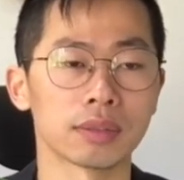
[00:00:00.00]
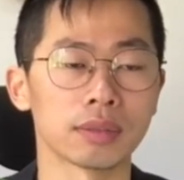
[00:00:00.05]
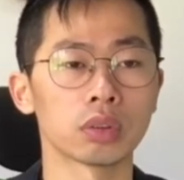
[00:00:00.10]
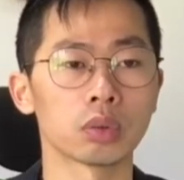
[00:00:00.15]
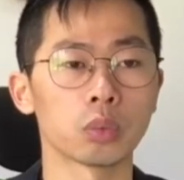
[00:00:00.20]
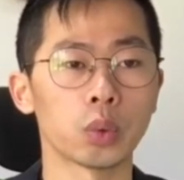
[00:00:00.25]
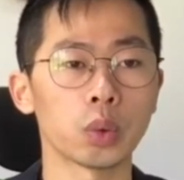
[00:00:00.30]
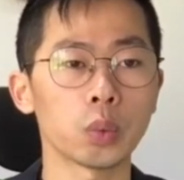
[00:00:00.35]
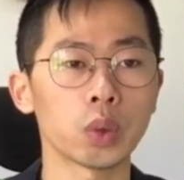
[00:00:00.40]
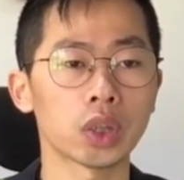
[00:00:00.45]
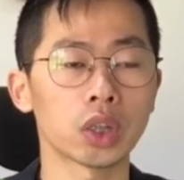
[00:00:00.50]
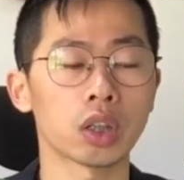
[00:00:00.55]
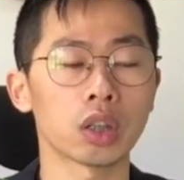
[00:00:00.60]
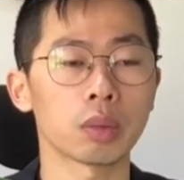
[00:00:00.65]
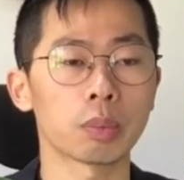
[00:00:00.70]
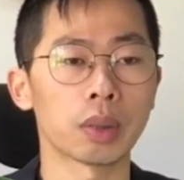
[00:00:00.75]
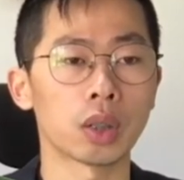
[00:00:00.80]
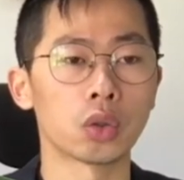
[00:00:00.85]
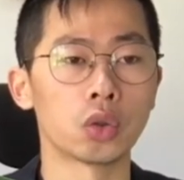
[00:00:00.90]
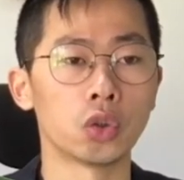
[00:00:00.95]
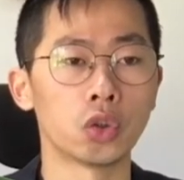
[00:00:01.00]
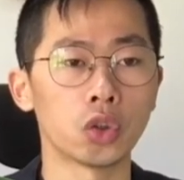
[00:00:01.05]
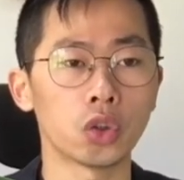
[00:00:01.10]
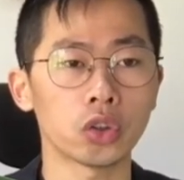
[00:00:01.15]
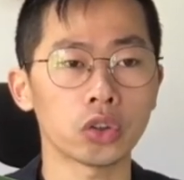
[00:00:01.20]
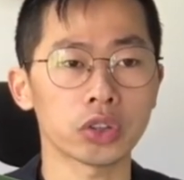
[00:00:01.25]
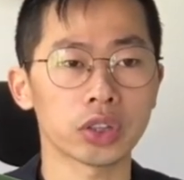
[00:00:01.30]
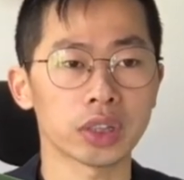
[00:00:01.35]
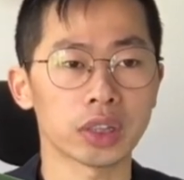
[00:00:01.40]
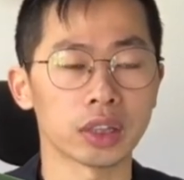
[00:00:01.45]
When we talk about raw
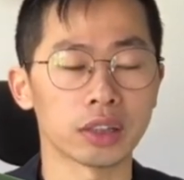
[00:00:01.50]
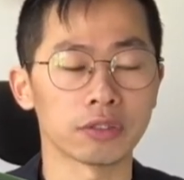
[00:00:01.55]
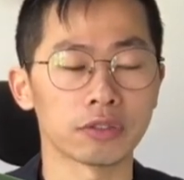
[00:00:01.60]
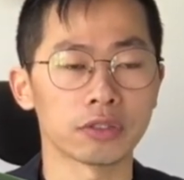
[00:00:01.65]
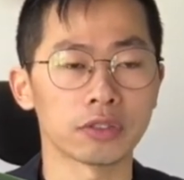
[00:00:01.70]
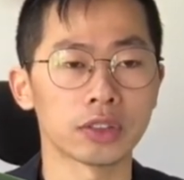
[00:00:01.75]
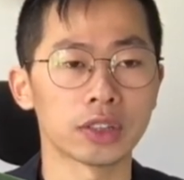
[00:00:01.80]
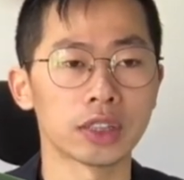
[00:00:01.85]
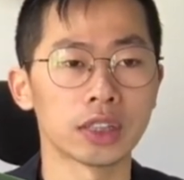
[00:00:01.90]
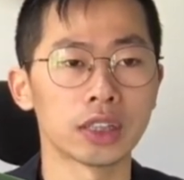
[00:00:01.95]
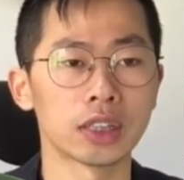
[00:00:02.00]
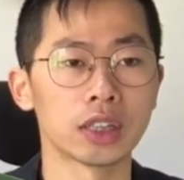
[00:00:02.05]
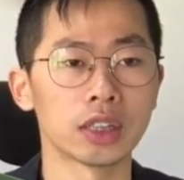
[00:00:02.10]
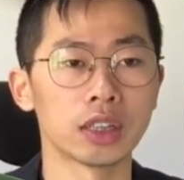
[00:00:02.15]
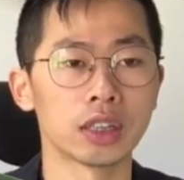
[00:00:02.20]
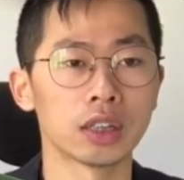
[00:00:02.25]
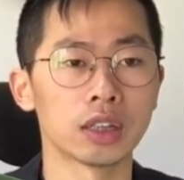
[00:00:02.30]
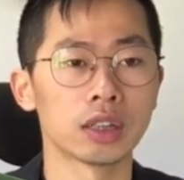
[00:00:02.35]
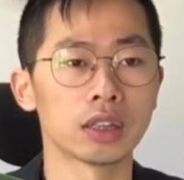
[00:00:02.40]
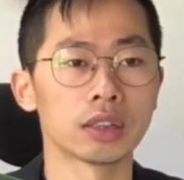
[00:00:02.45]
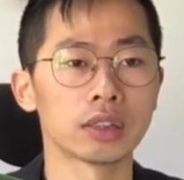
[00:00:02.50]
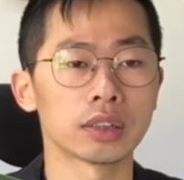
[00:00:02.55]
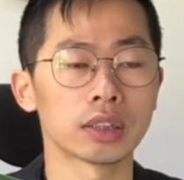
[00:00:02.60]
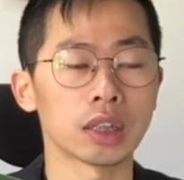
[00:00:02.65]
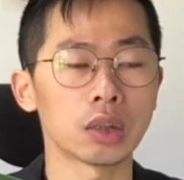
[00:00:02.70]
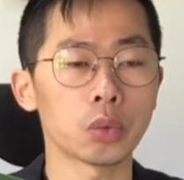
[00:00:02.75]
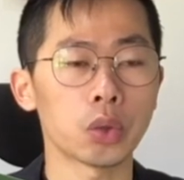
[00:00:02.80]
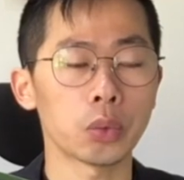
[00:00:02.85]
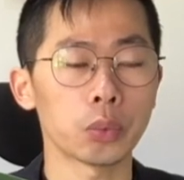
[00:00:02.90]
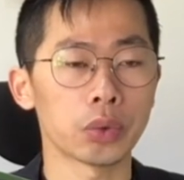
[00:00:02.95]
stuff,
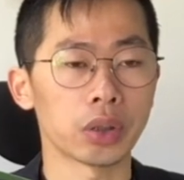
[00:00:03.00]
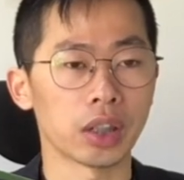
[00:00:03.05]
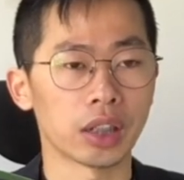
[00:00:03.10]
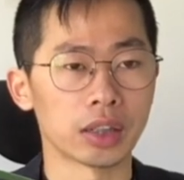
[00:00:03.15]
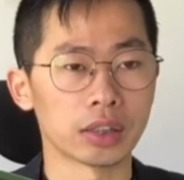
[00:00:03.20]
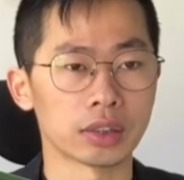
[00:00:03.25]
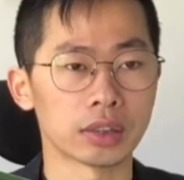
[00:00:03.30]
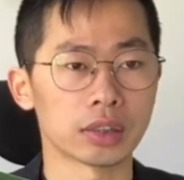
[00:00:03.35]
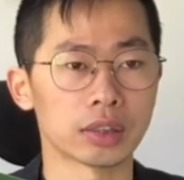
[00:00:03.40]
someone will ask,